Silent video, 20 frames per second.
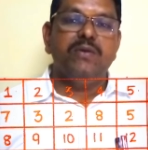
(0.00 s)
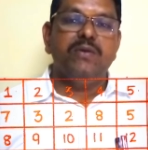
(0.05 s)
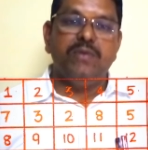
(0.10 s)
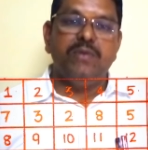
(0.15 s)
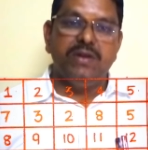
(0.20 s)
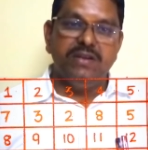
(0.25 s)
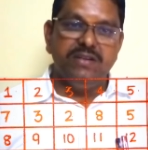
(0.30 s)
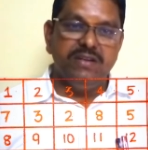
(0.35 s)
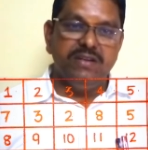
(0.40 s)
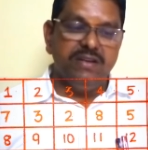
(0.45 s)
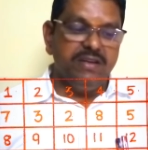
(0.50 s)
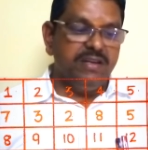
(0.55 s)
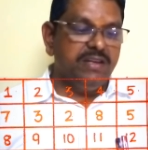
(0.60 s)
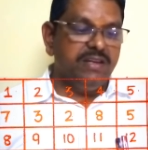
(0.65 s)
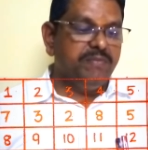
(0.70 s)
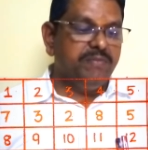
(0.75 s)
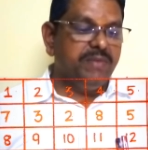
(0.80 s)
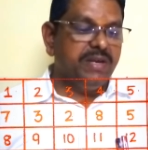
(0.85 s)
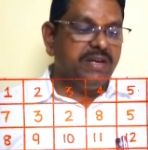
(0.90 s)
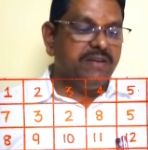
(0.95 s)
One,
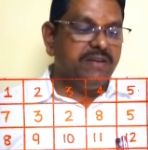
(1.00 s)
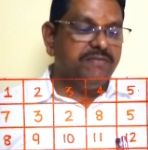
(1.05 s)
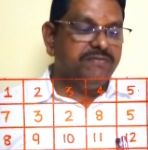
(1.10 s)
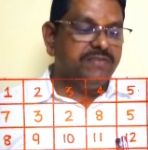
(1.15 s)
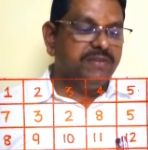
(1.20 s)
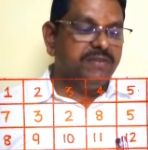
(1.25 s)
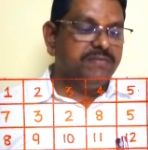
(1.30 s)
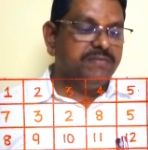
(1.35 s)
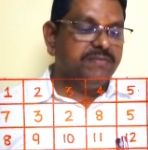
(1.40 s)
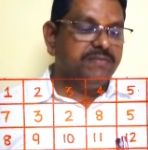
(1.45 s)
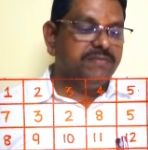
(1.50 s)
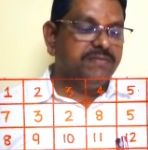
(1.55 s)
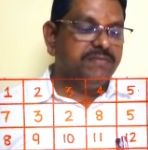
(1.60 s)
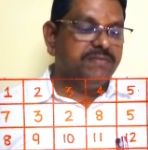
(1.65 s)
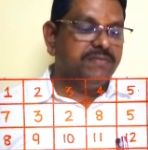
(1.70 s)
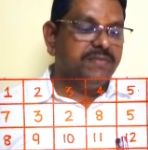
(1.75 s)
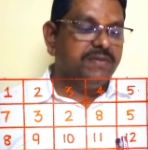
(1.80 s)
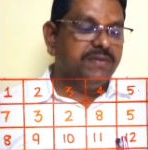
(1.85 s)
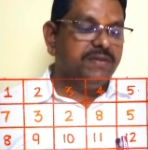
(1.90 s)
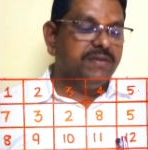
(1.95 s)
it may come
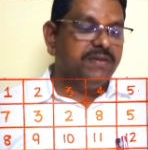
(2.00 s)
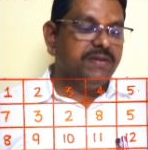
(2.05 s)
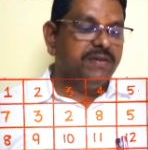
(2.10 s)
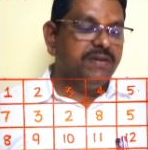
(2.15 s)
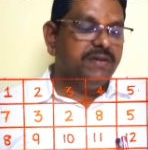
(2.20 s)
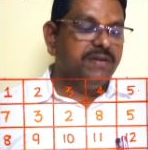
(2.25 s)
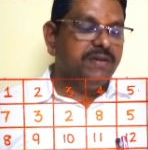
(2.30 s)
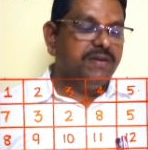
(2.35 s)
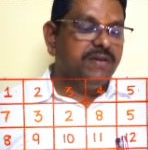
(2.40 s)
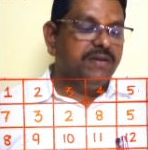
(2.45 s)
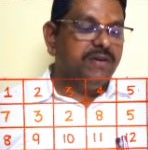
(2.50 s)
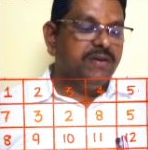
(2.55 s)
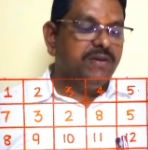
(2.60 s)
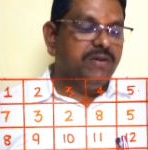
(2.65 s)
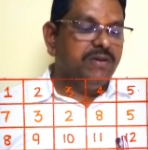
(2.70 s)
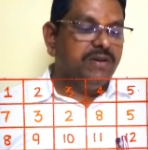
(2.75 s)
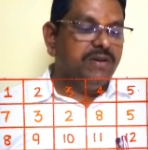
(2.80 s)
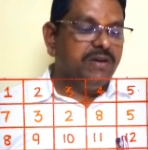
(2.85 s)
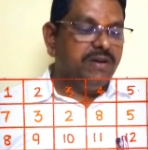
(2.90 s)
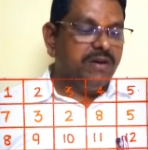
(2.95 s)
from
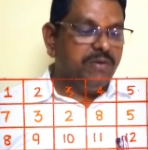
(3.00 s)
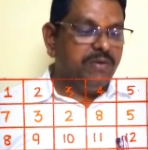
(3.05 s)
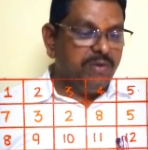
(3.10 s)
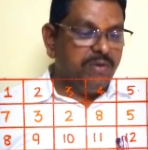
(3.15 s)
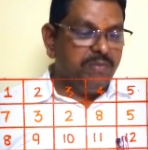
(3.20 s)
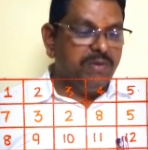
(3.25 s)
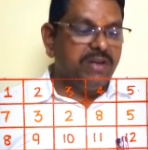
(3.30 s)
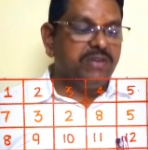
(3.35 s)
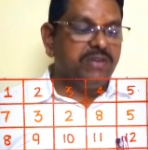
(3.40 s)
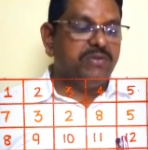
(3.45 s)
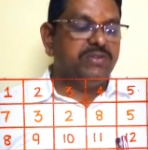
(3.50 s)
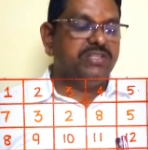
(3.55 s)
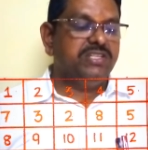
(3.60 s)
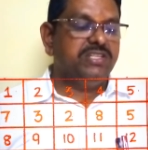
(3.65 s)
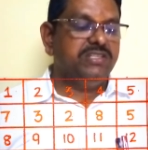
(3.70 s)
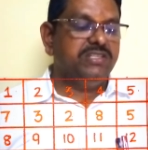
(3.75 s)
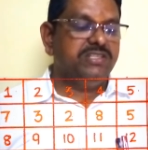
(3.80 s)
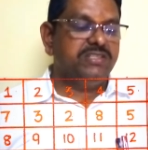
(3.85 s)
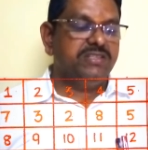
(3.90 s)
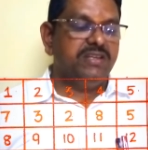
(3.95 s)
1 mark
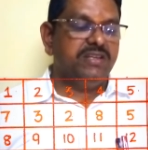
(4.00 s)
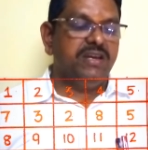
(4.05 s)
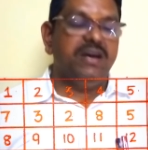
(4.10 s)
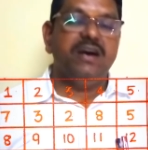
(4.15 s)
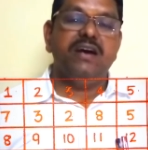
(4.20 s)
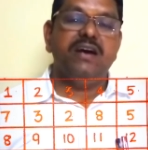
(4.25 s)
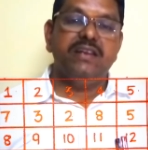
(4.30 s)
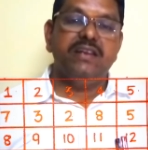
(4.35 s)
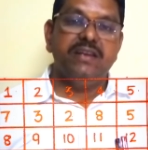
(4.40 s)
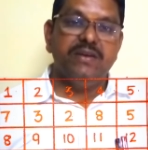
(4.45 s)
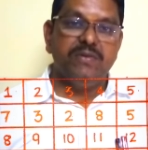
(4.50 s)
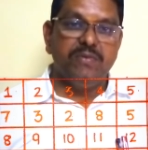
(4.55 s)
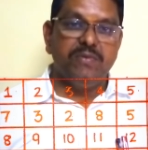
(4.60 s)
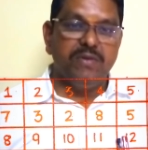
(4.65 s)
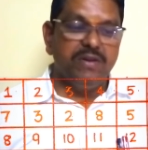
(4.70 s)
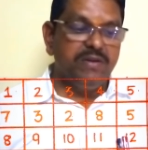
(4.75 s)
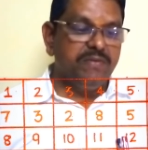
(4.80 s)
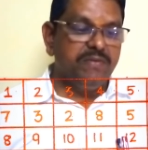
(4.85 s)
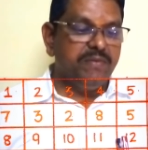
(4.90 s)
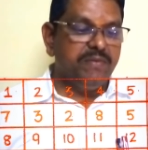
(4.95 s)
questions, and
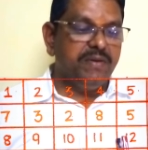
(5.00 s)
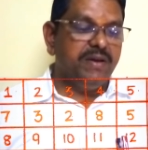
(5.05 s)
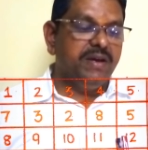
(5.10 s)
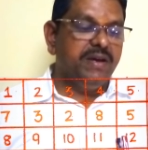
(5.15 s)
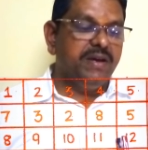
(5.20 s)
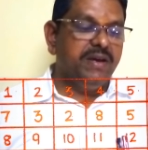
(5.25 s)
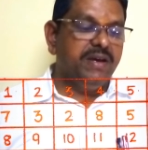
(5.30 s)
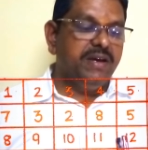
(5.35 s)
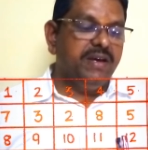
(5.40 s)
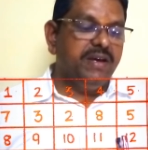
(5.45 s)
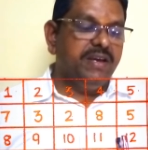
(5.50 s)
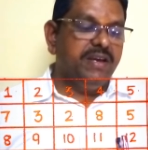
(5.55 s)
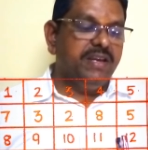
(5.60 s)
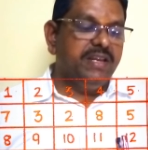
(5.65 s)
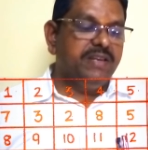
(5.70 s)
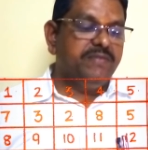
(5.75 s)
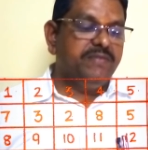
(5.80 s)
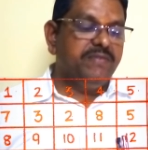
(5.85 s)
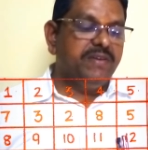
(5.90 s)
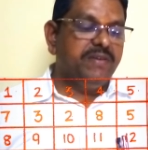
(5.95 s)
one,
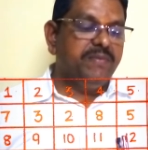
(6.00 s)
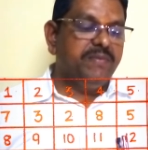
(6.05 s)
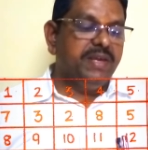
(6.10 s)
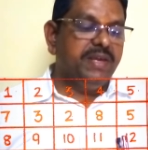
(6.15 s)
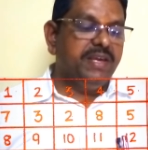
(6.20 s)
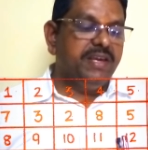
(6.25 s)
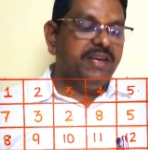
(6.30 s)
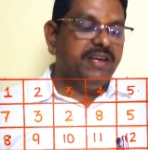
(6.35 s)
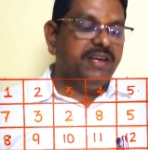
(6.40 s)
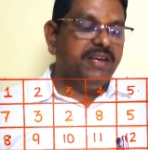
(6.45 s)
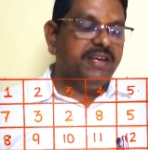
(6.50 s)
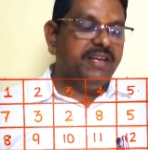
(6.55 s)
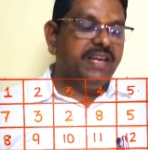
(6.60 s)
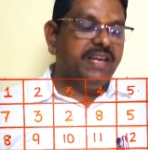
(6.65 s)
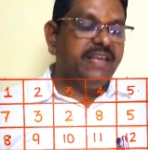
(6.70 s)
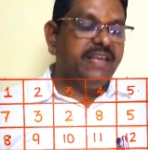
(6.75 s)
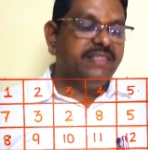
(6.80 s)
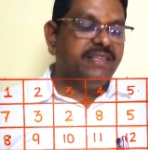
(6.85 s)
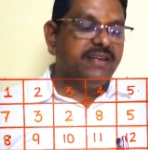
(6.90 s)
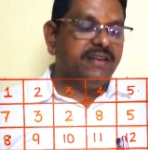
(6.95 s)
it will be
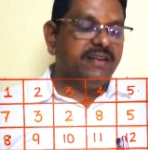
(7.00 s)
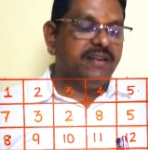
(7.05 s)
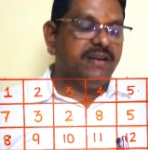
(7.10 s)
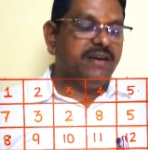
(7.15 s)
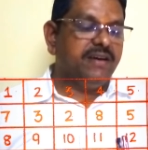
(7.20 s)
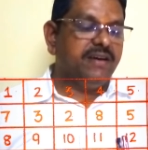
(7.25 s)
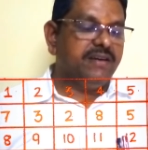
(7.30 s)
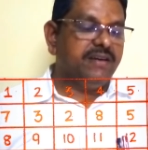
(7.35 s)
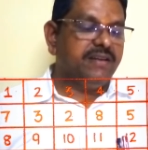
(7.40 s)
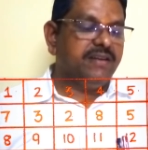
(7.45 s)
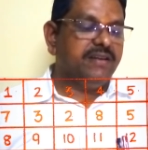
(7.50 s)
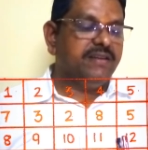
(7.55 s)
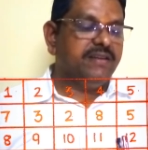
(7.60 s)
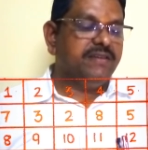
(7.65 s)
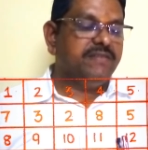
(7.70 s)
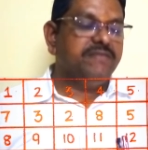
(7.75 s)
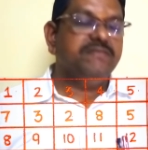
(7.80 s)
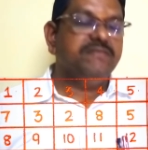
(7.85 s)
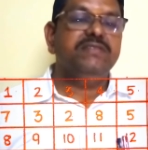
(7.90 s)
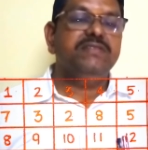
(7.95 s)
either or
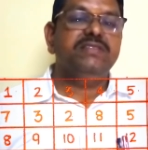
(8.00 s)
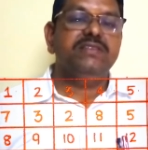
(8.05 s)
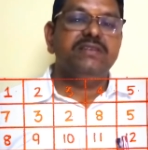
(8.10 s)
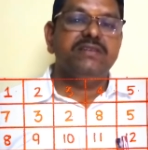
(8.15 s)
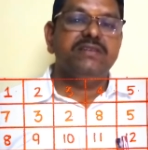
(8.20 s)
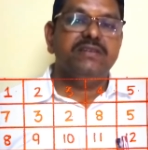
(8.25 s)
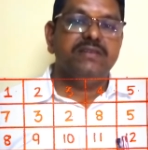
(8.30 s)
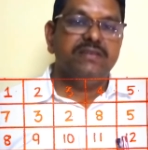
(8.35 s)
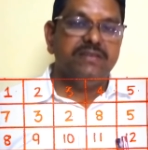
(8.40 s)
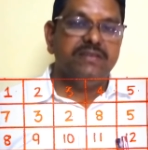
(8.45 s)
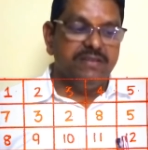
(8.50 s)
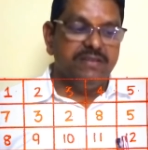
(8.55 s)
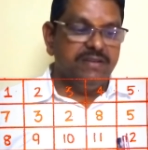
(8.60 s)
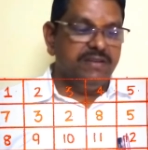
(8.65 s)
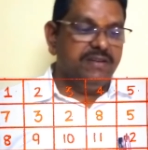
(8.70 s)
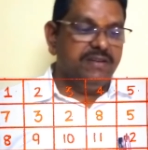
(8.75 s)
with the